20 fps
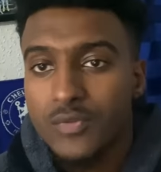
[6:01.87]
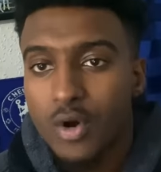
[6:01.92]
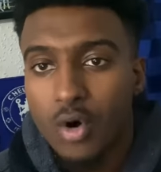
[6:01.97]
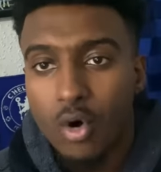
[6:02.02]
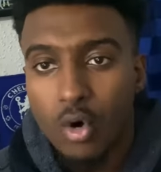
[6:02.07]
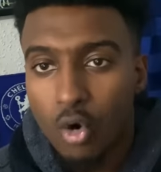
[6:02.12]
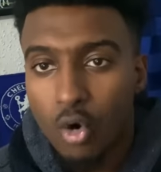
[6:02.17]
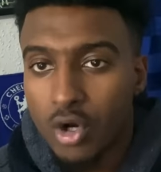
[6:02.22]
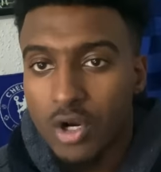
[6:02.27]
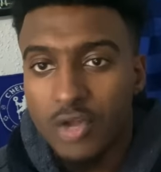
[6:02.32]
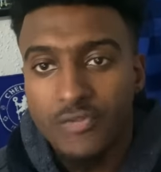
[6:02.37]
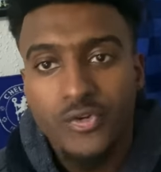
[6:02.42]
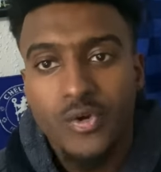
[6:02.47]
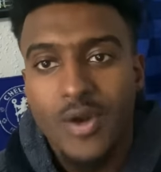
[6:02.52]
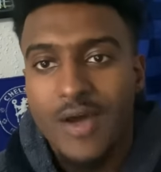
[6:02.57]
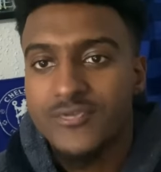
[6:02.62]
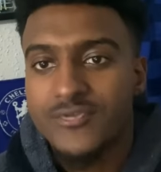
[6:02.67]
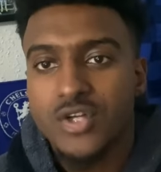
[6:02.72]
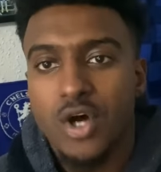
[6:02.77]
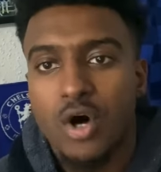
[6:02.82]
all of you
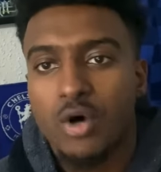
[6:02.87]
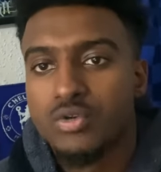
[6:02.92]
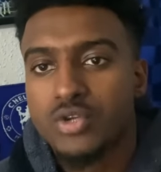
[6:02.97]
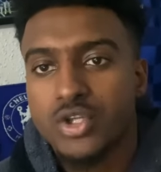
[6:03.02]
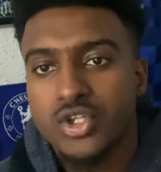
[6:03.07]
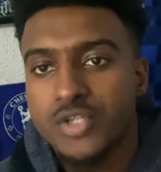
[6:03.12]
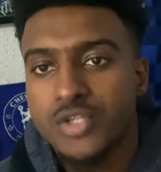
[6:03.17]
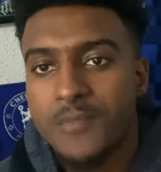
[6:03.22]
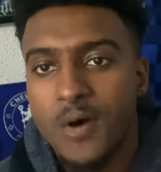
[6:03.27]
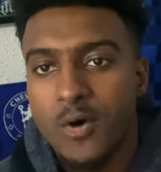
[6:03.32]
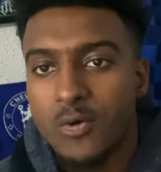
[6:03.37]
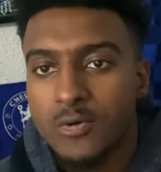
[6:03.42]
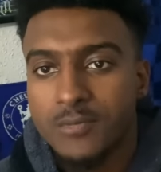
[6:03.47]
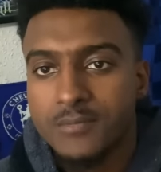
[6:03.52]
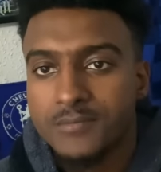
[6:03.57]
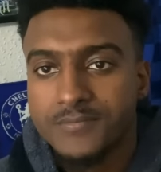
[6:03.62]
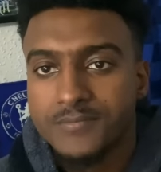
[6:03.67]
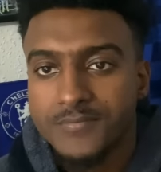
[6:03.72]
have to hold the smoke.